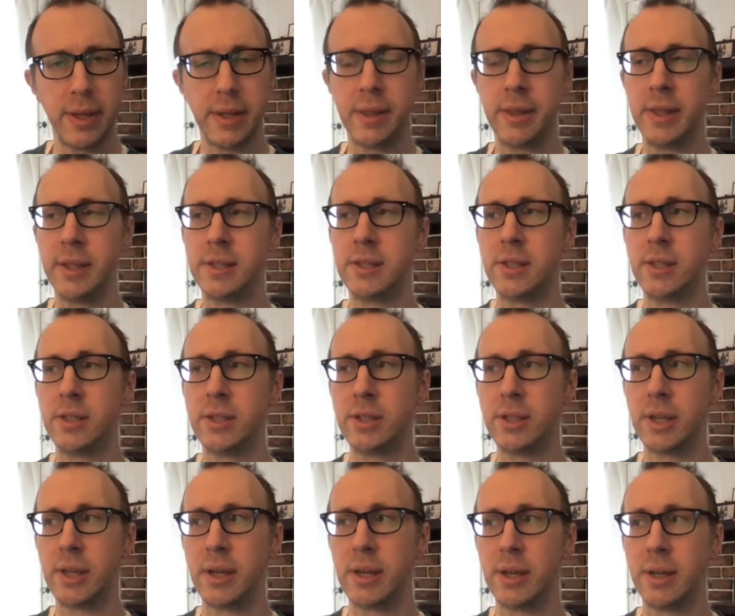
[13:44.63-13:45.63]
This is
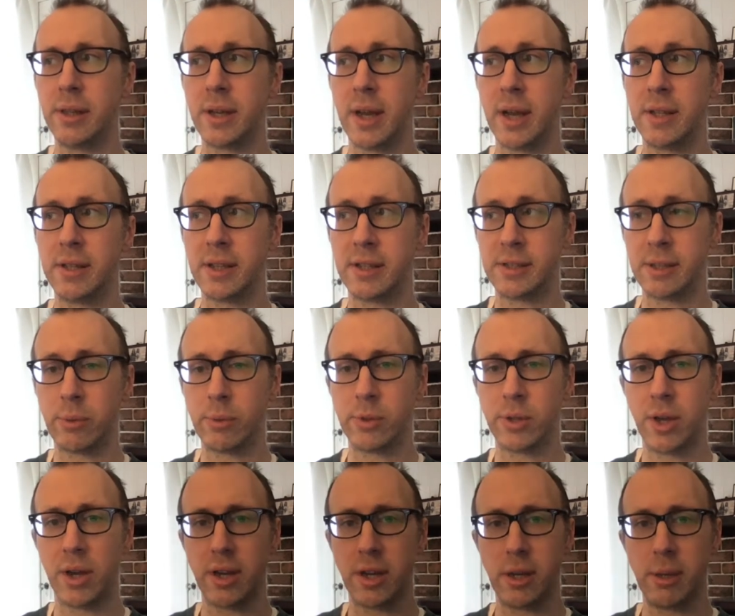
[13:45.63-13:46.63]
the context that we're
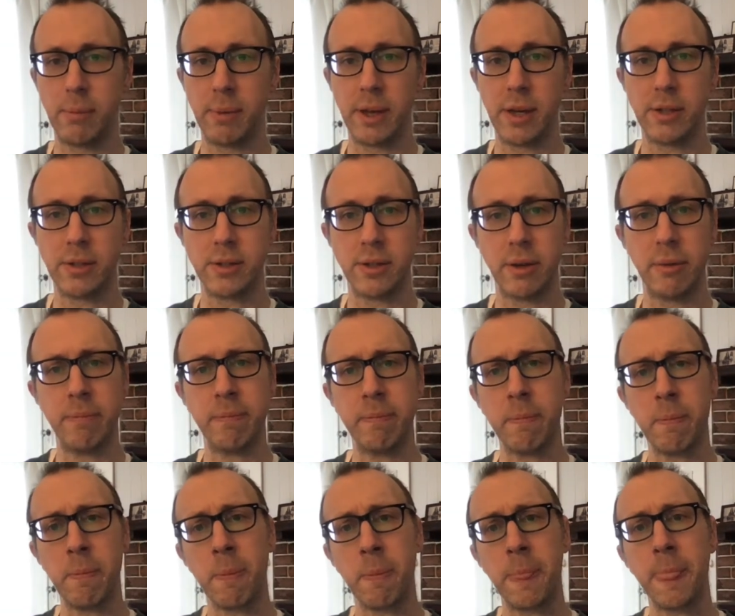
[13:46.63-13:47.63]
talking about. So
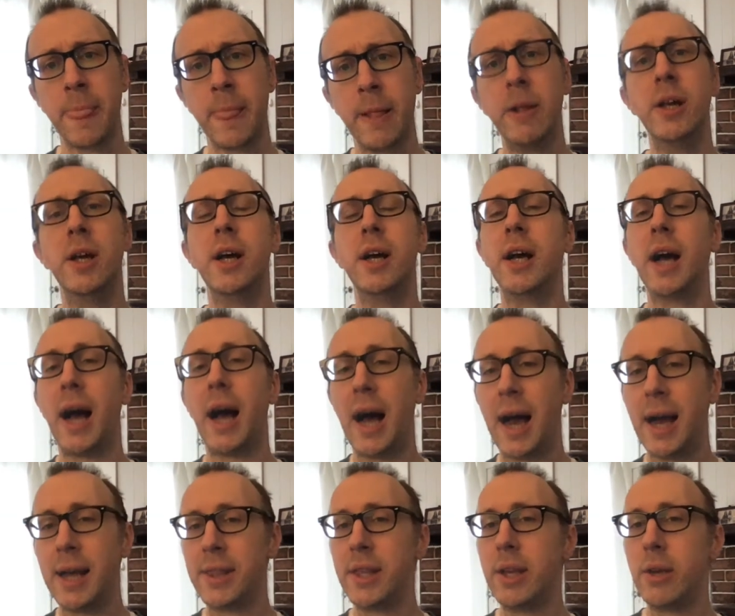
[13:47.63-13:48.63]

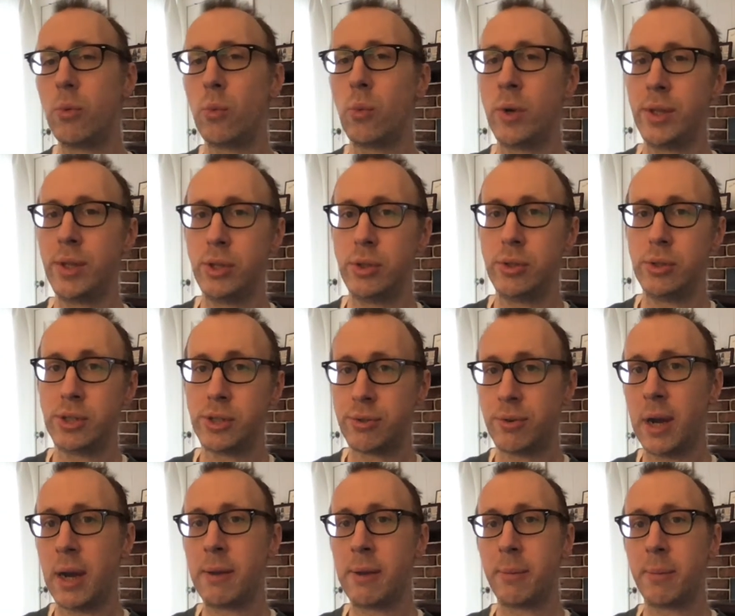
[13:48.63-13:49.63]
I think what you
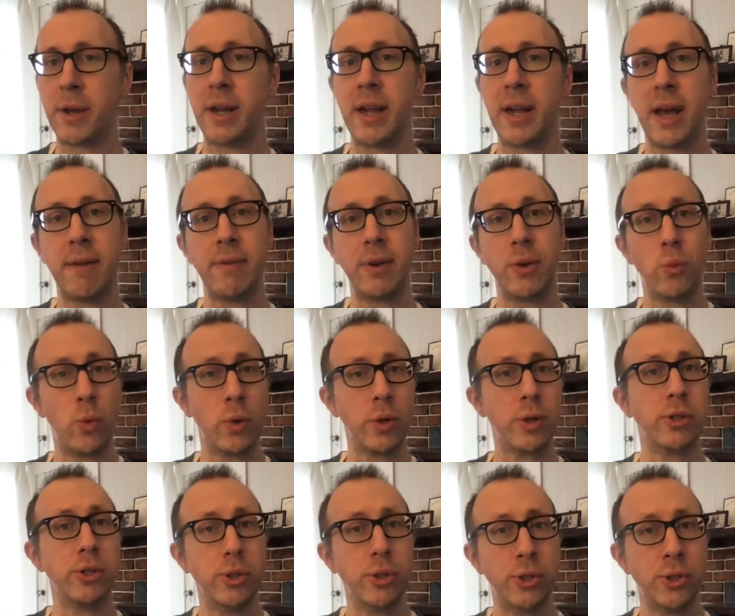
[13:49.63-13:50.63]
described about having one or
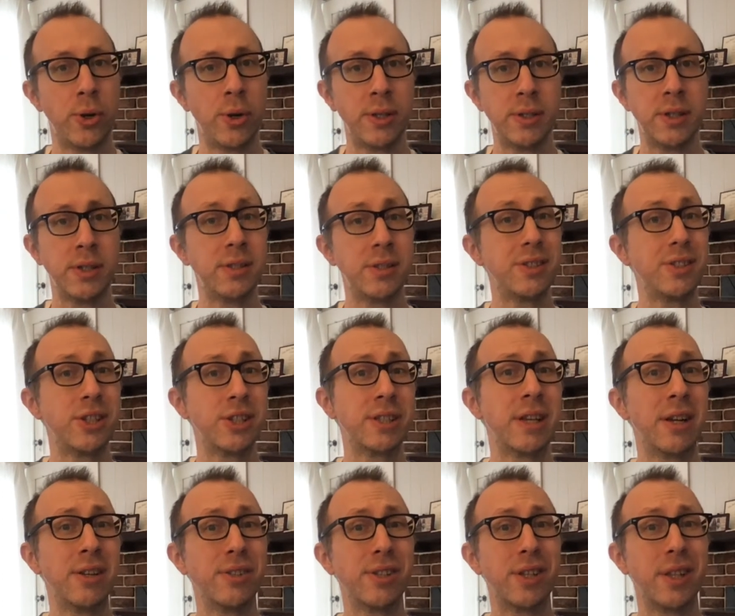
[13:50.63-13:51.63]
two choices just
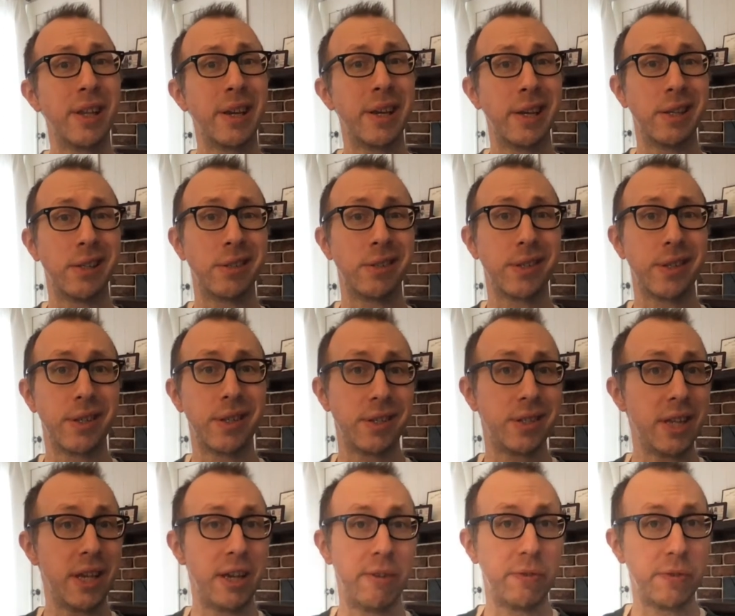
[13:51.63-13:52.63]
sounds like it's
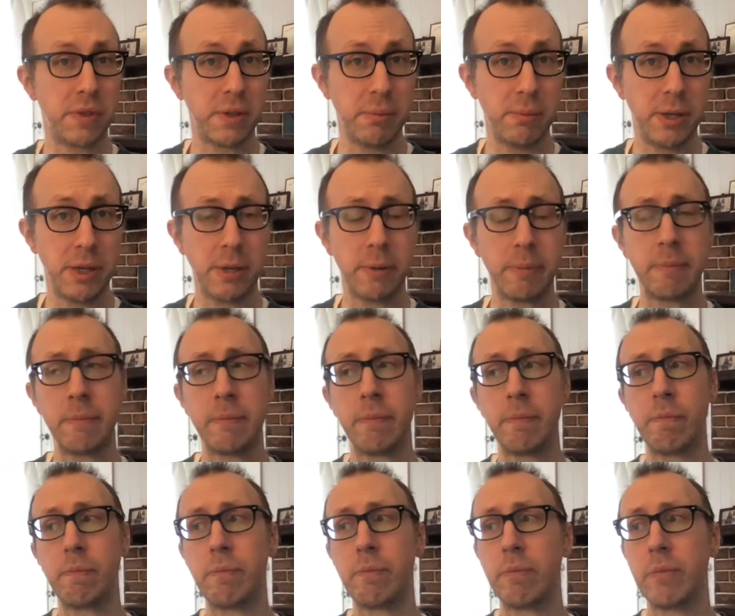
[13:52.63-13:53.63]
safe to me.
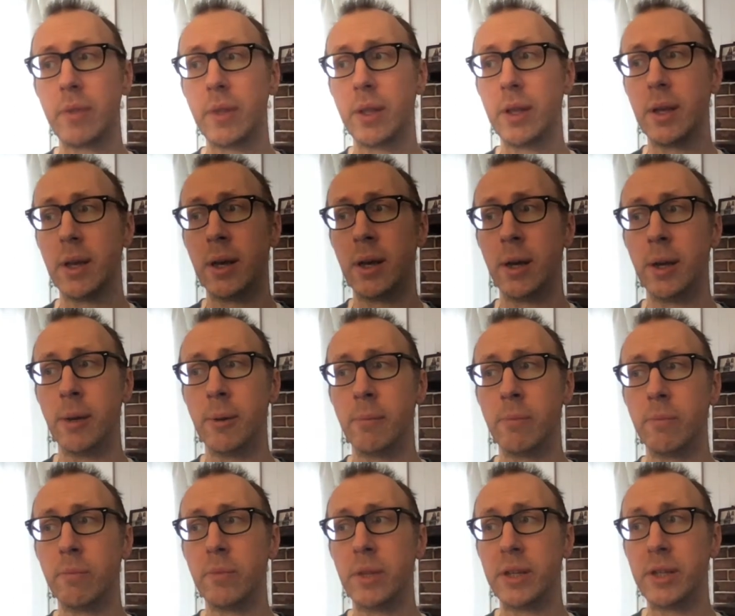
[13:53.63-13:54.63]

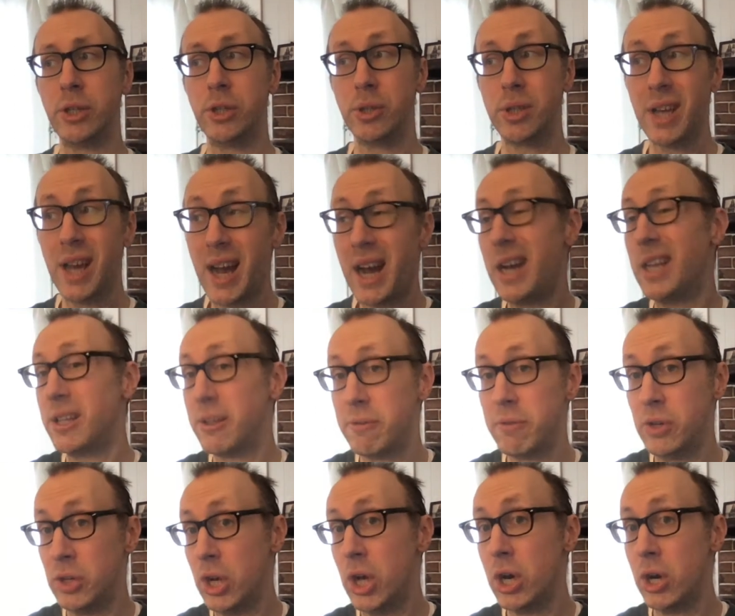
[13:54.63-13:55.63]
Like you kind of
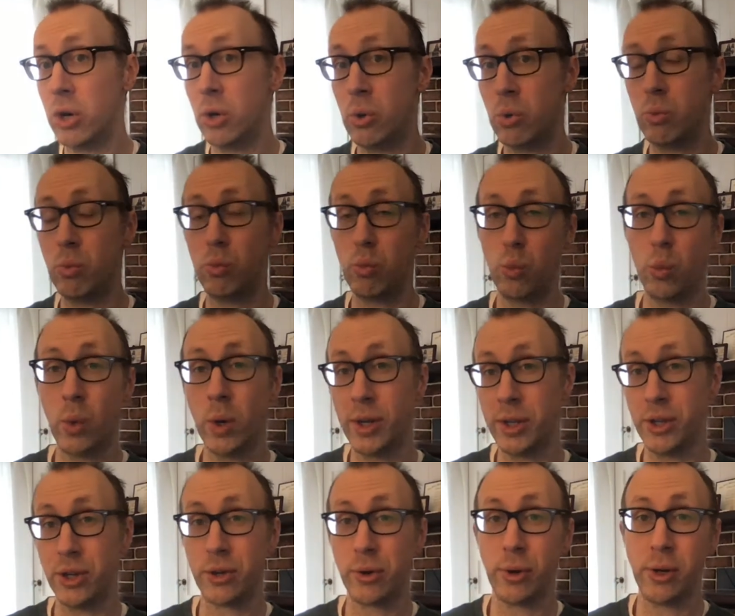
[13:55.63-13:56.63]
know what
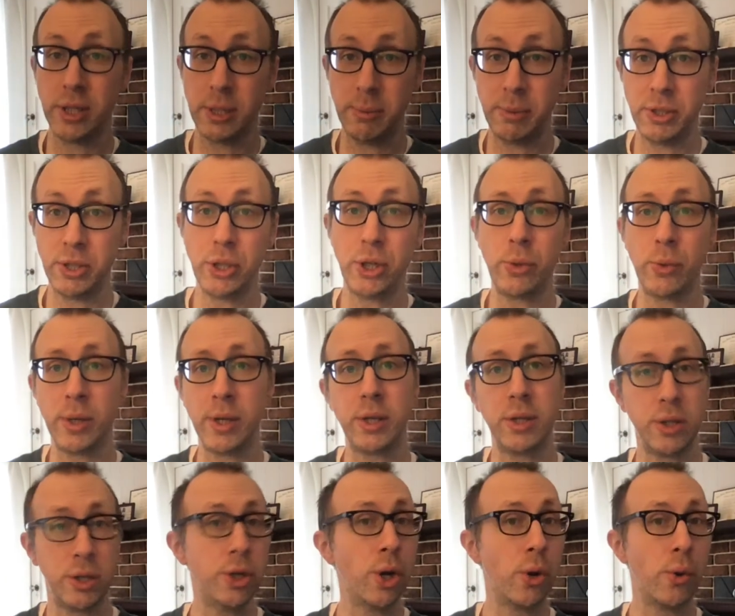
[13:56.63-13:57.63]
you're going to be doing
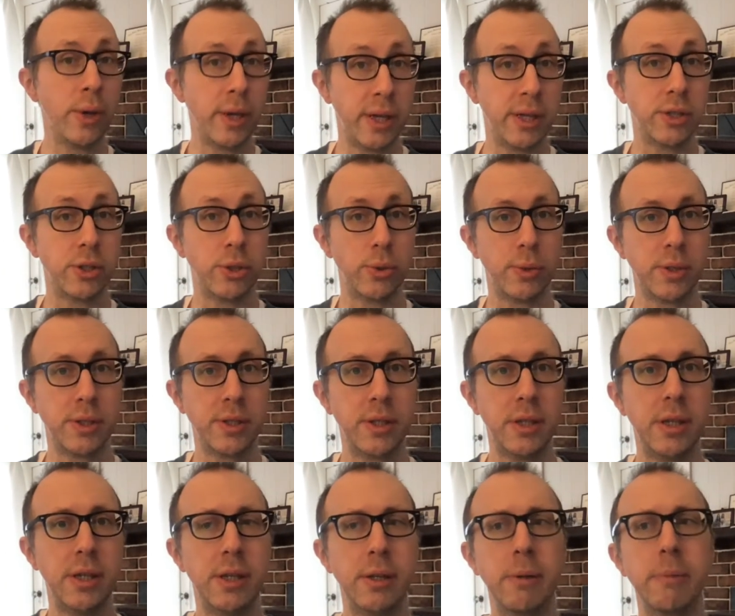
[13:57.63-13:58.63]
going into a
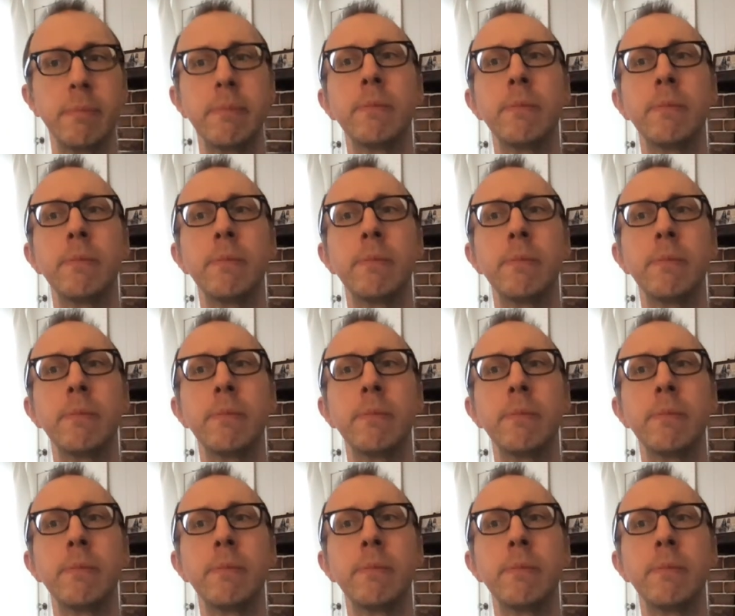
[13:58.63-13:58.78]
scene.